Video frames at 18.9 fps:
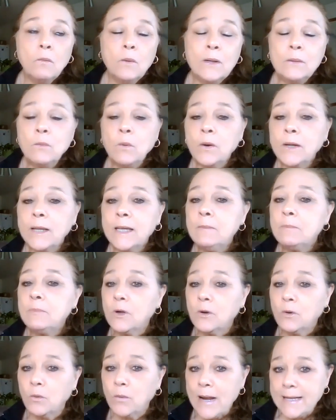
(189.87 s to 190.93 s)
When working
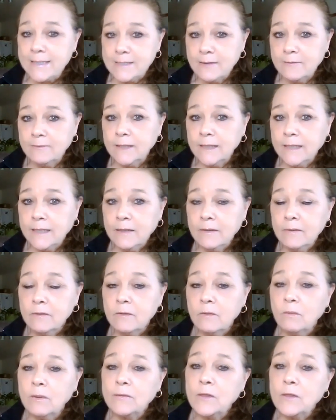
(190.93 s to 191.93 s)
progressively